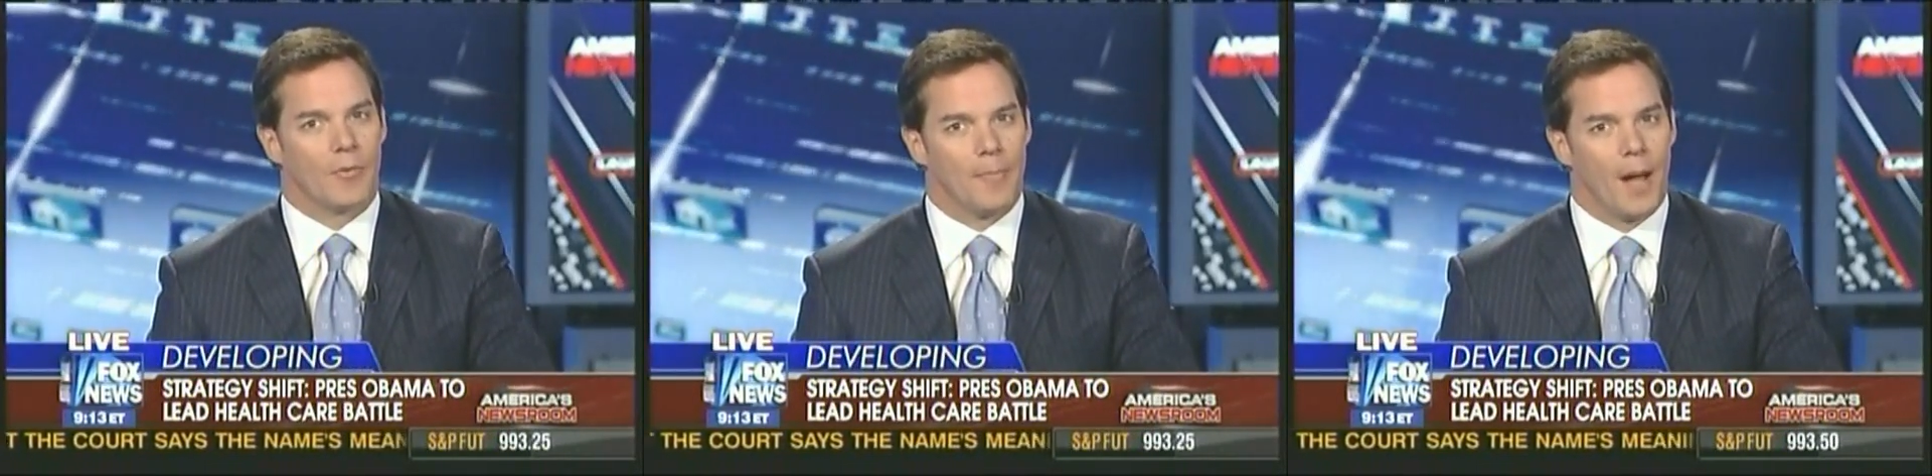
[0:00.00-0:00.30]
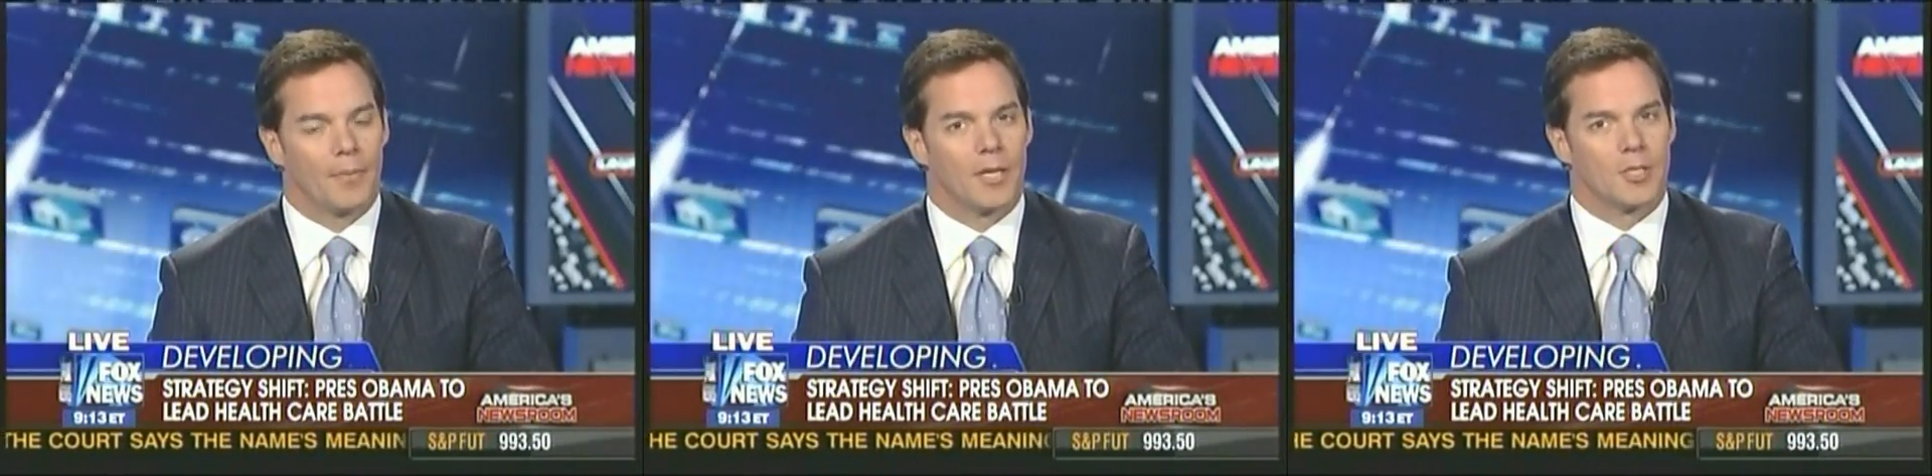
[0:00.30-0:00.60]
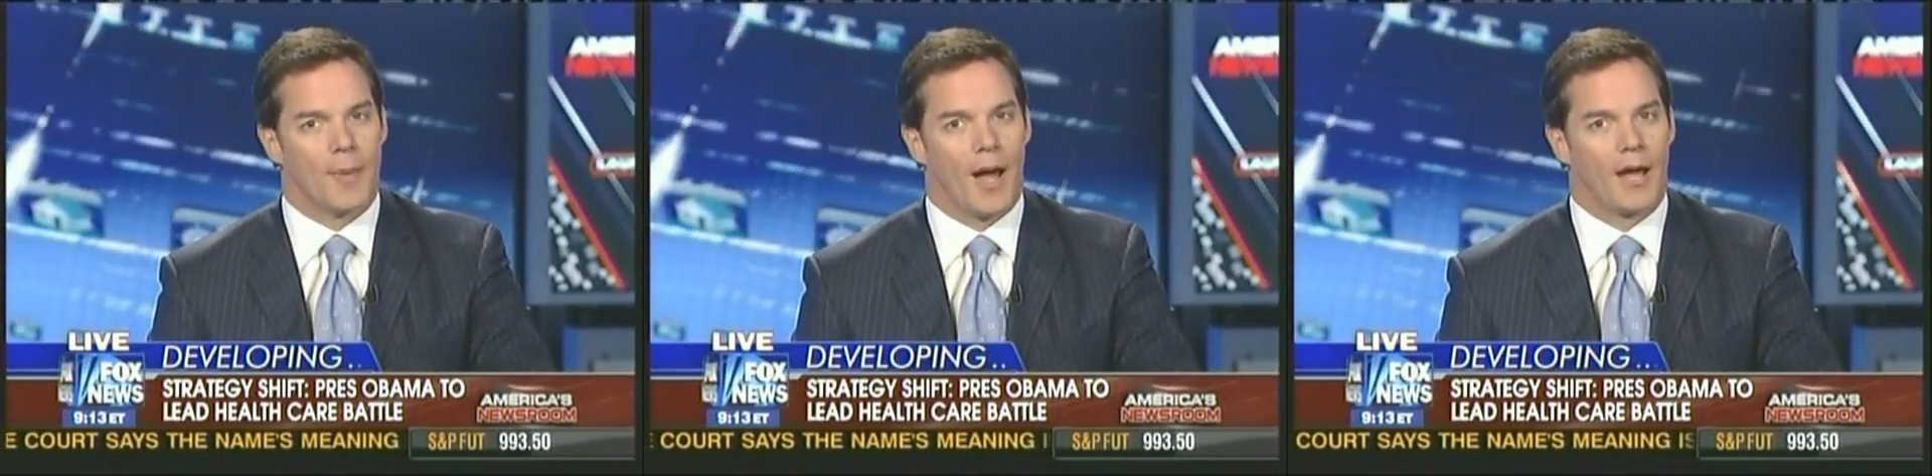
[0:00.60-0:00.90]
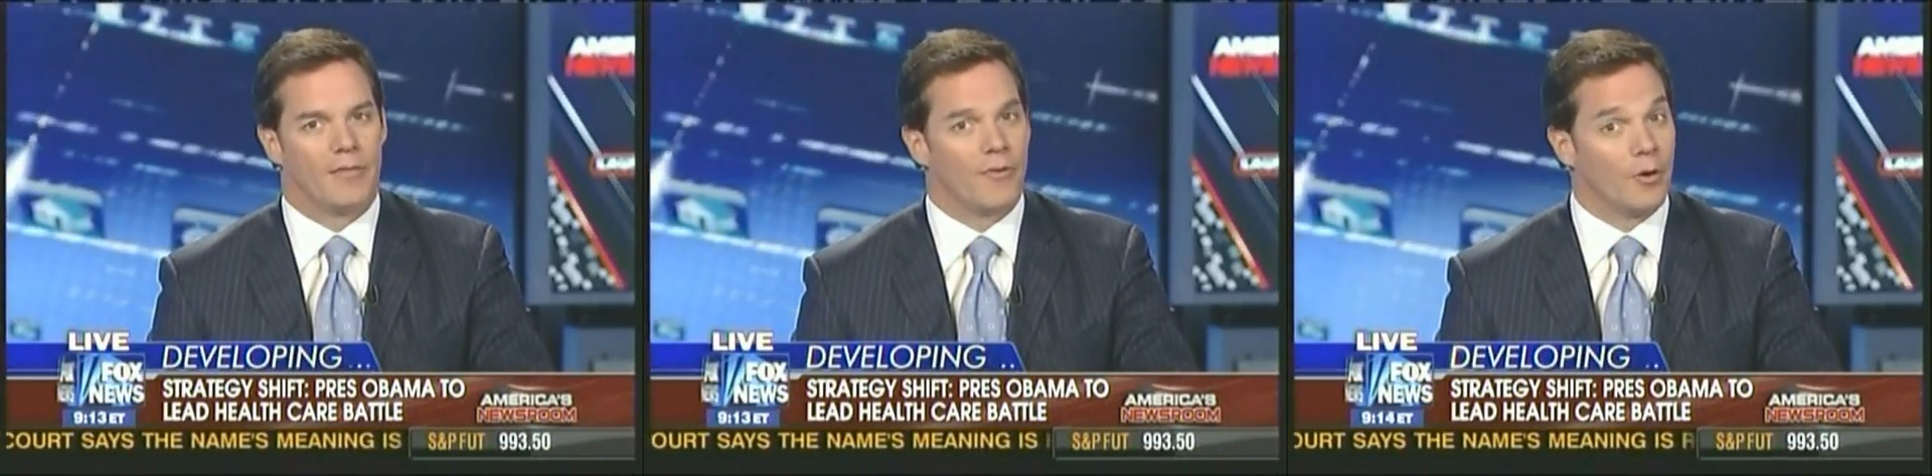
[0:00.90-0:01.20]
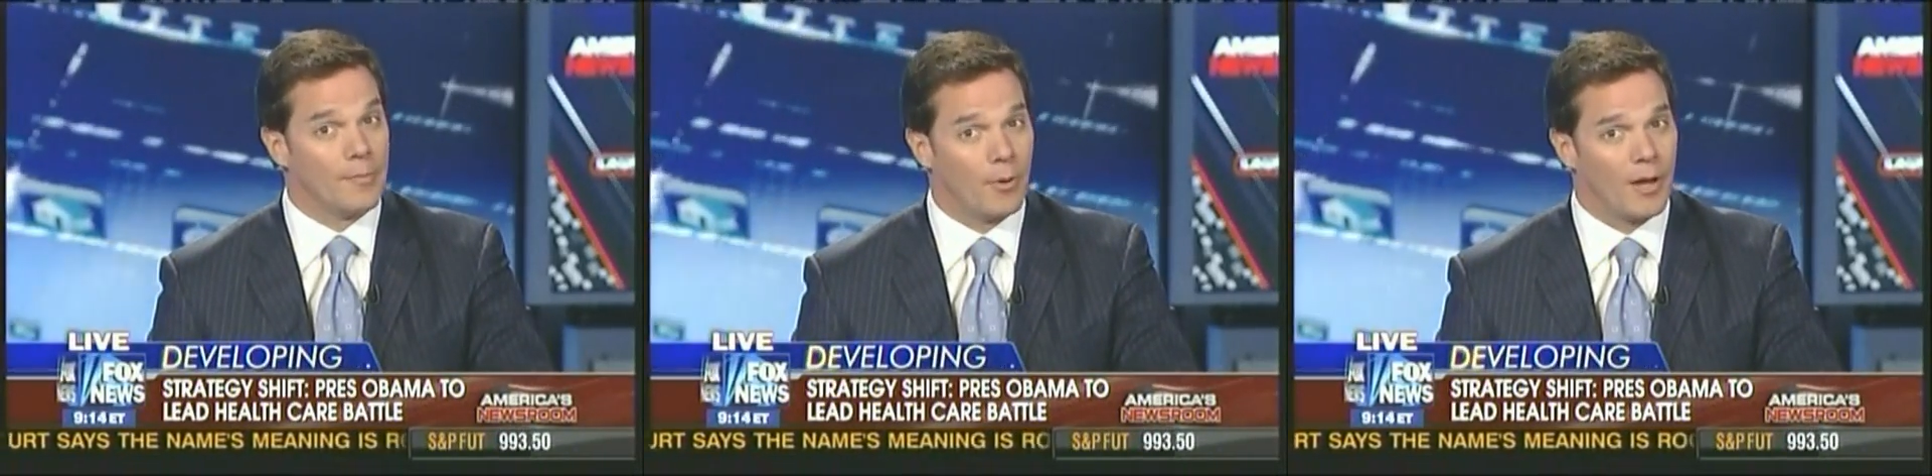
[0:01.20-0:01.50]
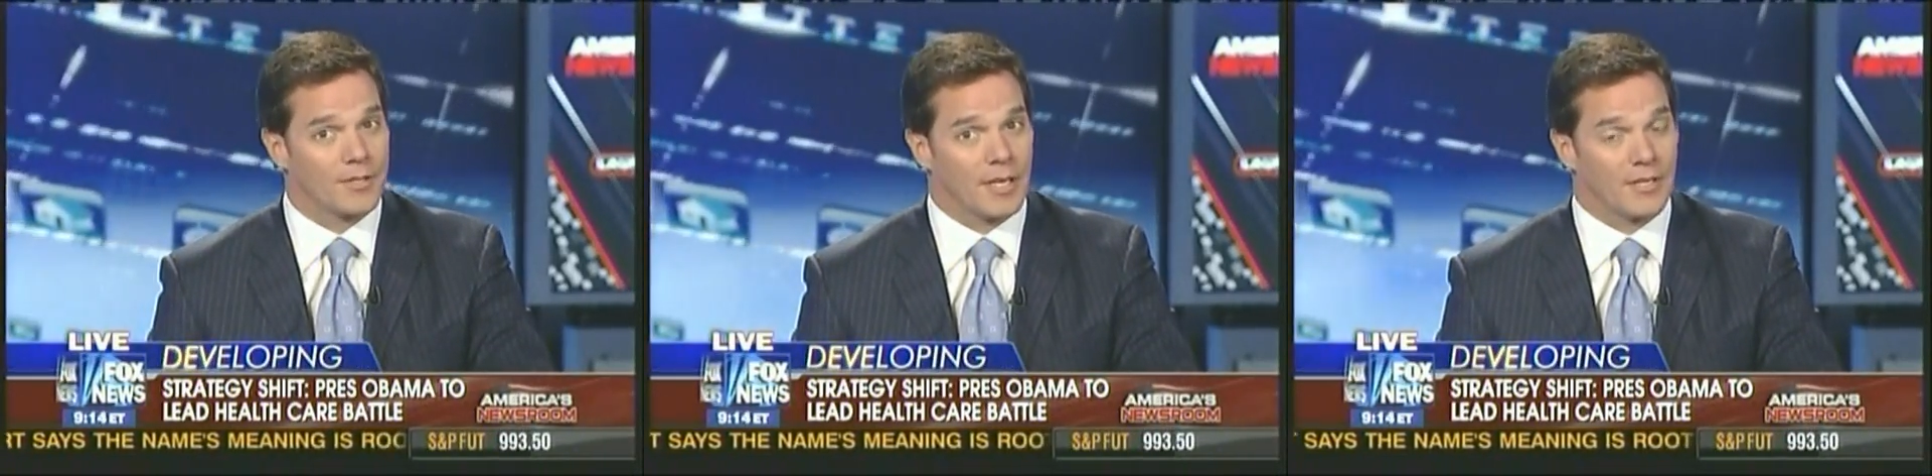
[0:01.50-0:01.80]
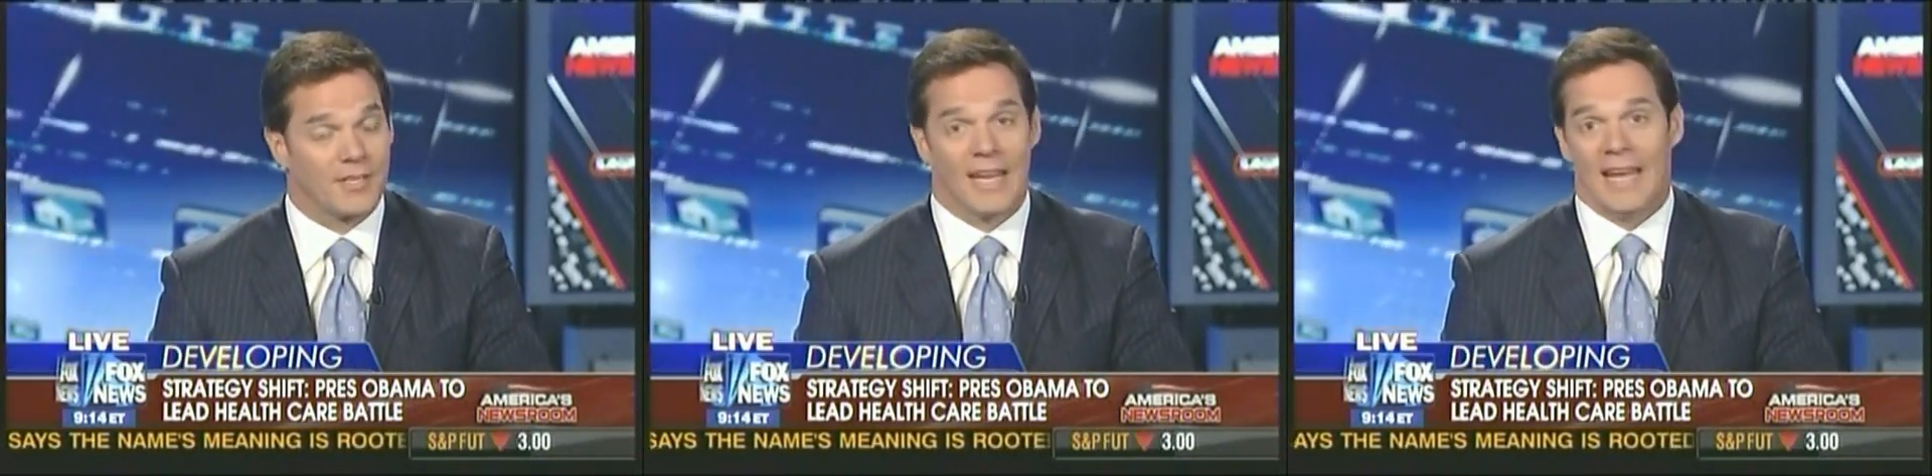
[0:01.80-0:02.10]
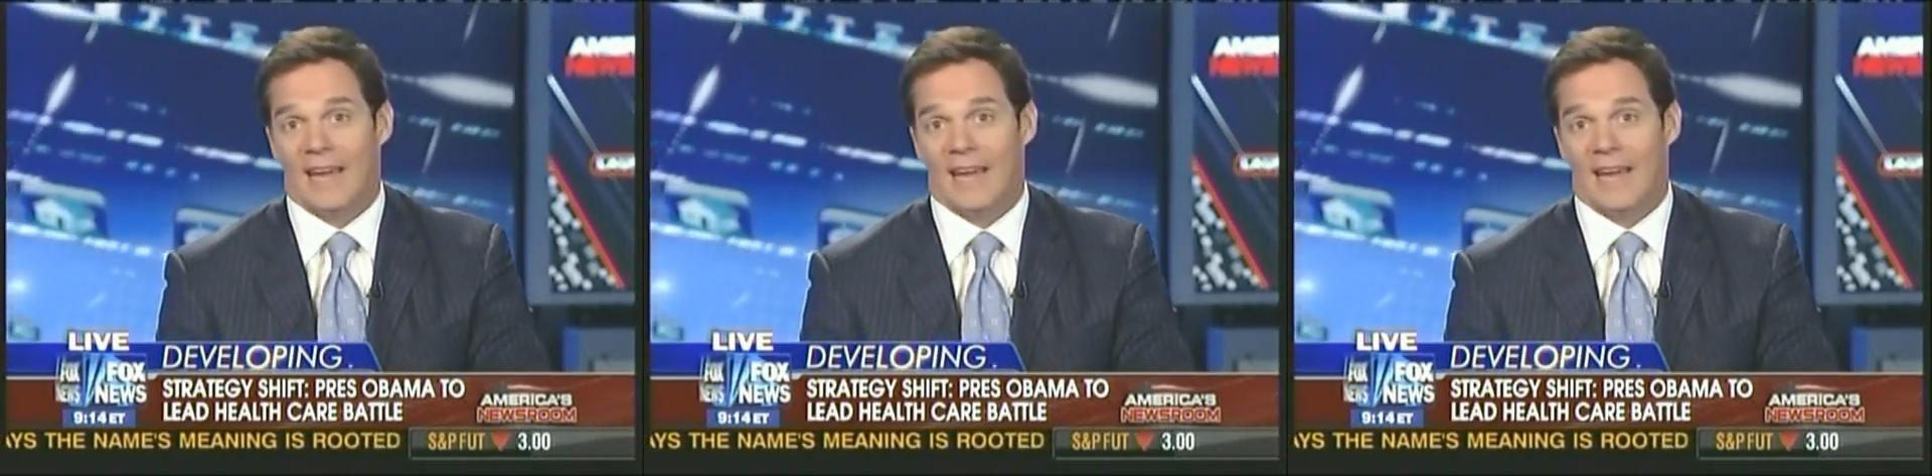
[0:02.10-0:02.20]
Republicans behind the voting process.